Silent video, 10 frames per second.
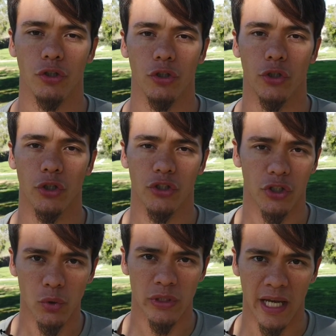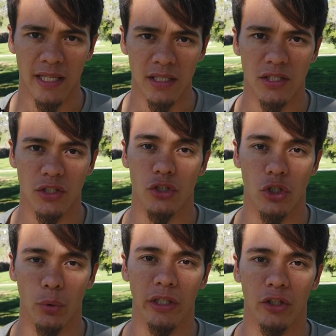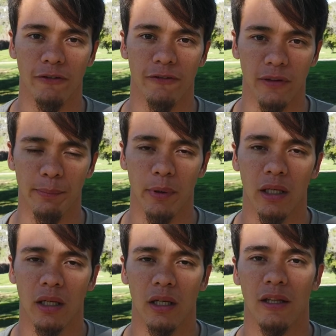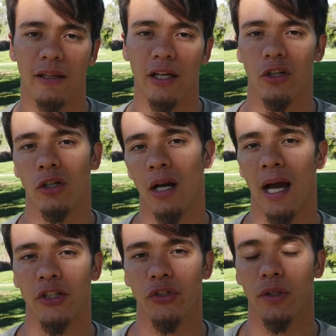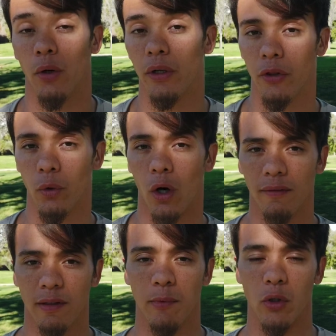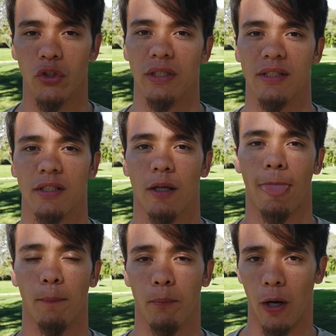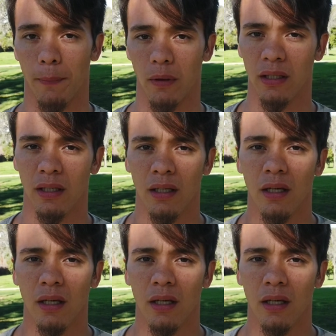you're so tense doing your flip that you're not actually going through all of the motions properly.